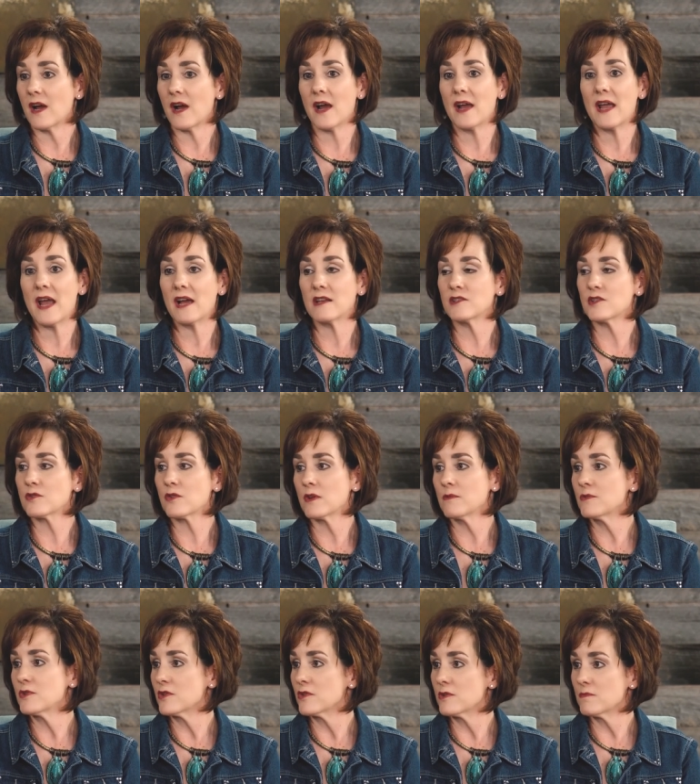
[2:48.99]
I had
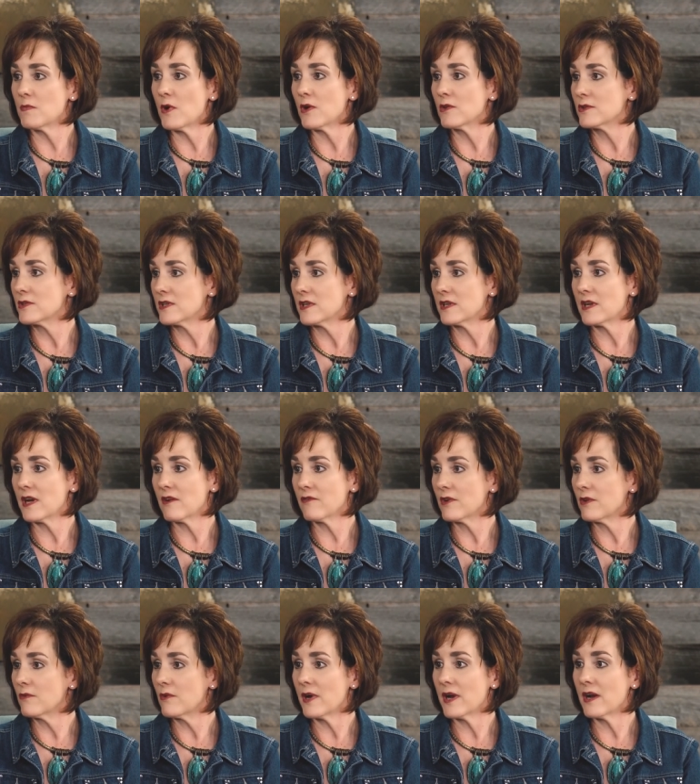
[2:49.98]
scriptures posted
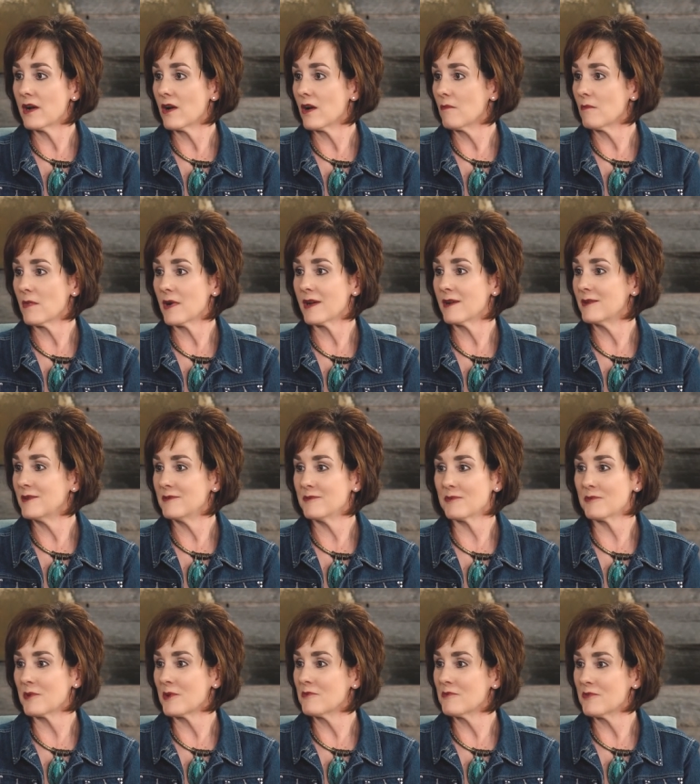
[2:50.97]
everywhere on my
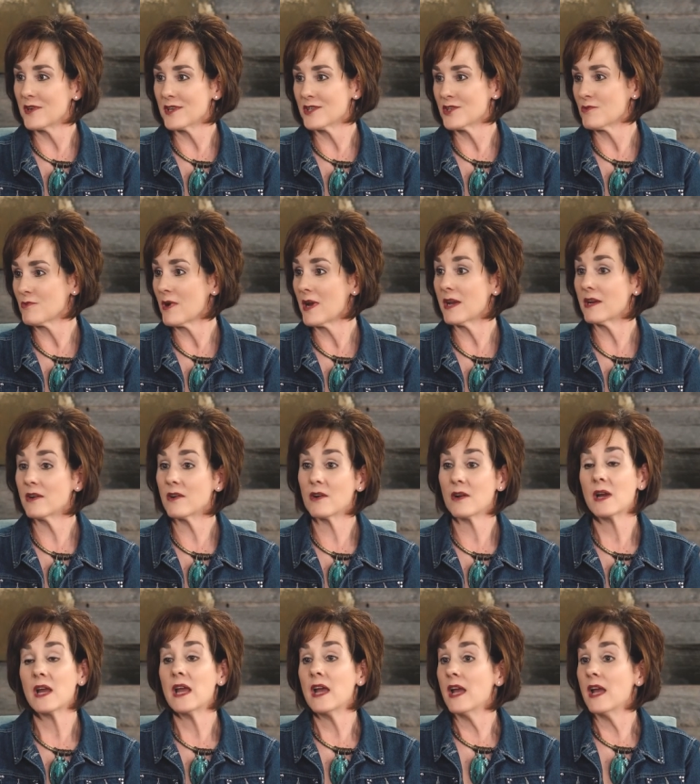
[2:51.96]
refrigerator